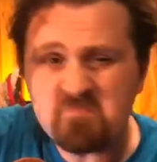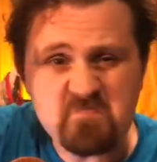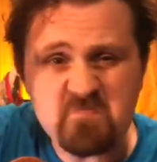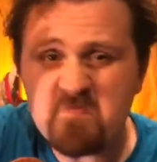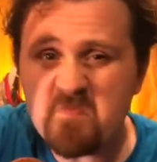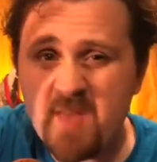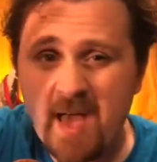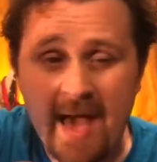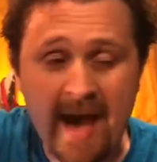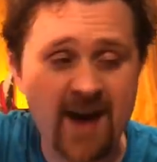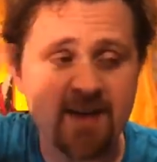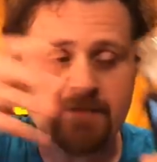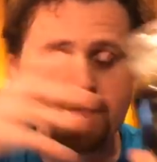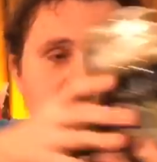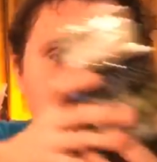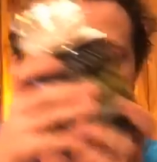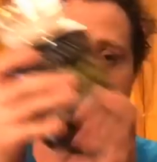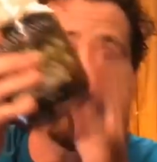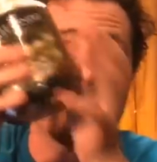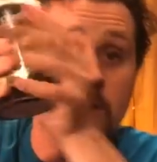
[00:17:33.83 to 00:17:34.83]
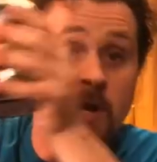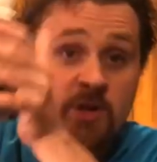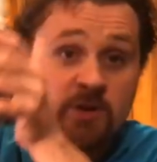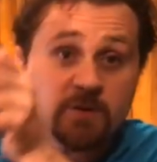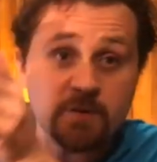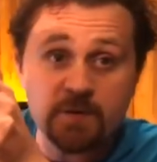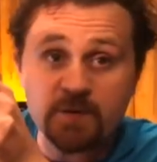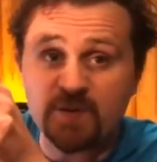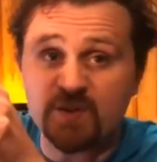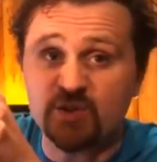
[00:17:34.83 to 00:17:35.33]
half hour and you
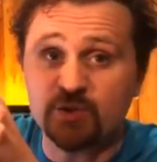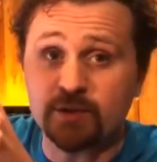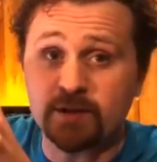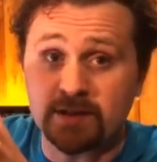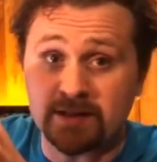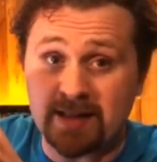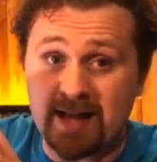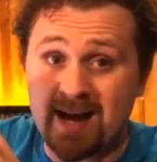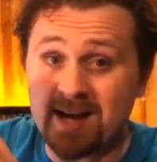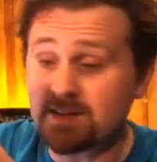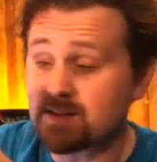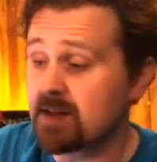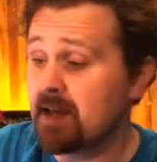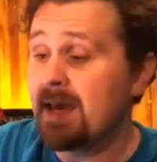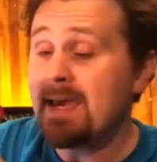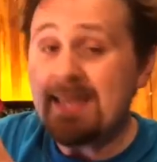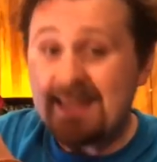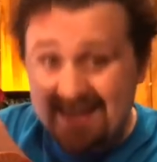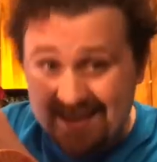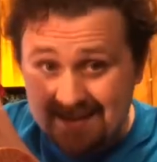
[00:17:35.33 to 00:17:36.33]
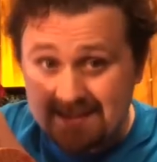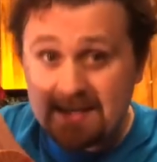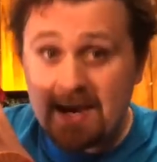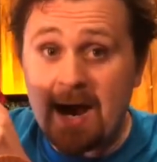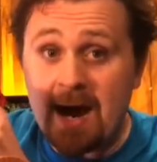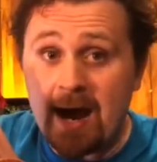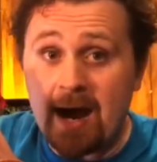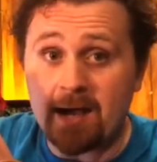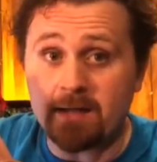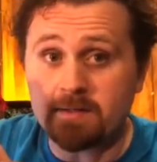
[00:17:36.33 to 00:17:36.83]
feel the glass, it's
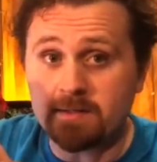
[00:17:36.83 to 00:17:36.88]
hot.